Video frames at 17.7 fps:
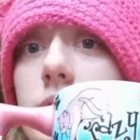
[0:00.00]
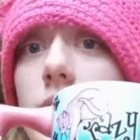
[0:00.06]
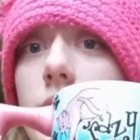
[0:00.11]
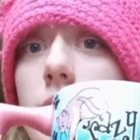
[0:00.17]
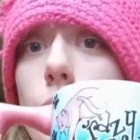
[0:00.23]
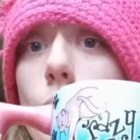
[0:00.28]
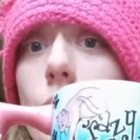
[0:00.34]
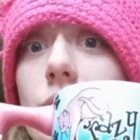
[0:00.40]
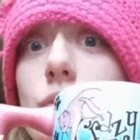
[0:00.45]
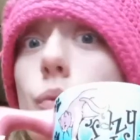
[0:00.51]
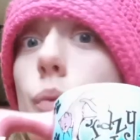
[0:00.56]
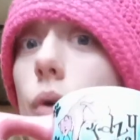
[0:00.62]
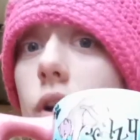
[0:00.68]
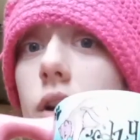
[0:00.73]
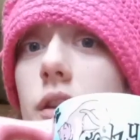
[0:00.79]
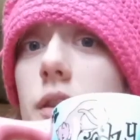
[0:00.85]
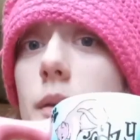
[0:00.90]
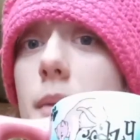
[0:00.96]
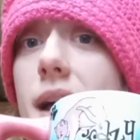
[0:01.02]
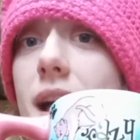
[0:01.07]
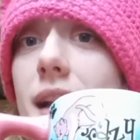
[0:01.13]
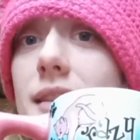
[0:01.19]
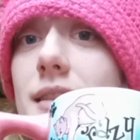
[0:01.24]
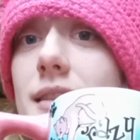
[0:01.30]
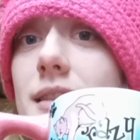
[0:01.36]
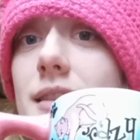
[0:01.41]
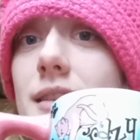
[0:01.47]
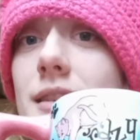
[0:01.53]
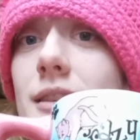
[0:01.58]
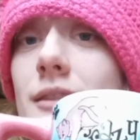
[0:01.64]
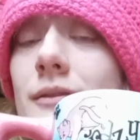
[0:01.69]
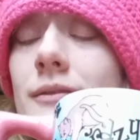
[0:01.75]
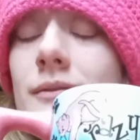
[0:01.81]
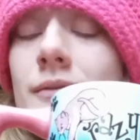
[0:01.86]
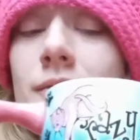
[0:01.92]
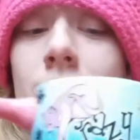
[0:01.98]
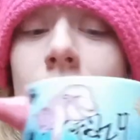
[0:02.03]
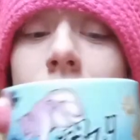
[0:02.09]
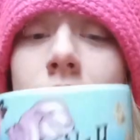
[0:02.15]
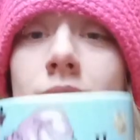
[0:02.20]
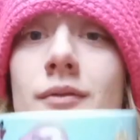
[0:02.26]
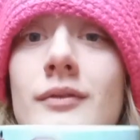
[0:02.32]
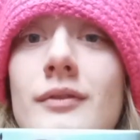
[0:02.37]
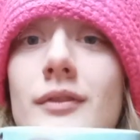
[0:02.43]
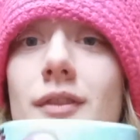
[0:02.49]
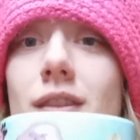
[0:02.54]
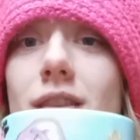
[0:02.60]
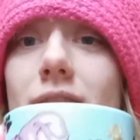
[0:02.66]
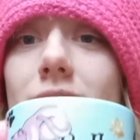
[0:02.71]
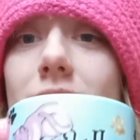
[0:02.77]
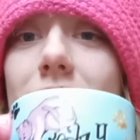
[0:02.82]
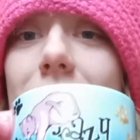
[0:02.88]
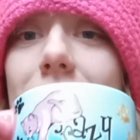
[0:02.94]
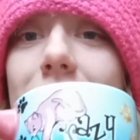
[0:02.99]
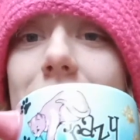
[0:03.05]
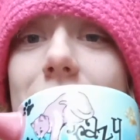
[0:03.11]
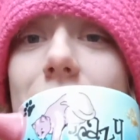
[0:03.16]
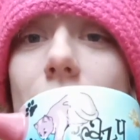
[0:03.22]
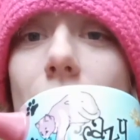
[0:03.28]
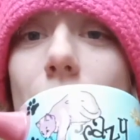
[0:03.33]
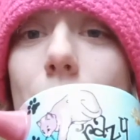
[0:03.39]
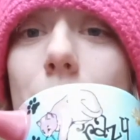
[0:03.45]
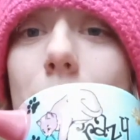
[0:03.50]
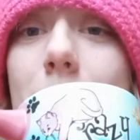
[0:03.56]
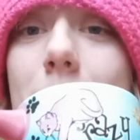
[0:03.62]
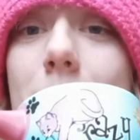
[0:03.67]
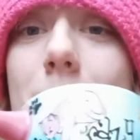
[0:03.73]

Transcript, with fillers: safe ones work the best. So